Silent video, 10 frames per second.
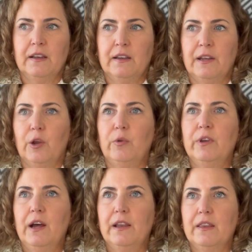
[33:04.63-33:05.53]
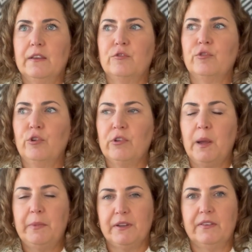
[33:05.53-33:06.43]
not the true
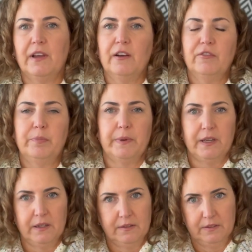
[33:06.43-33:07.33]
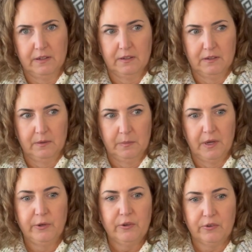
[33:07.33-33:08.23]
crime itself, but
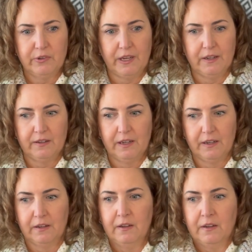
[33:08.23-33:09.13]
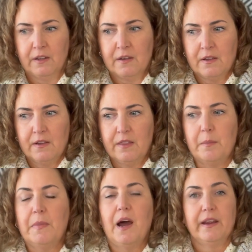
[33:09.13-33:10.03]
understanding the
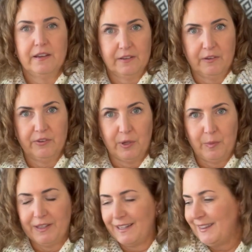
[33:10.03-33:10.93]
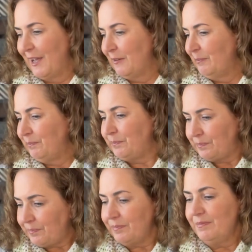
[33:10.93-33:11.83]
mind of someone like that.
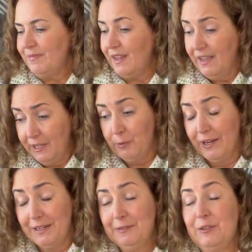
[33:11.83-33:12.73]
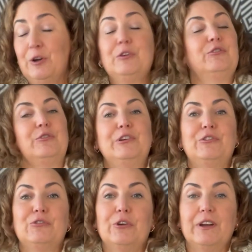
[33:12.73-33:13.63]
Anyway, long story
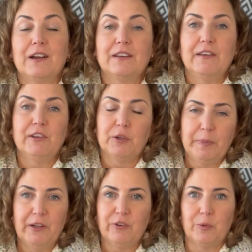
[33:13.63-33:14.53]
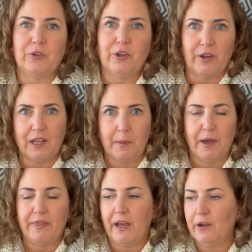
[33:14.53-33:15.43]
short, Octavia Spencer was talking
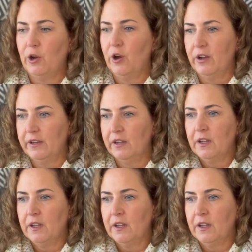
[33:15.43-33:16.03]
about that on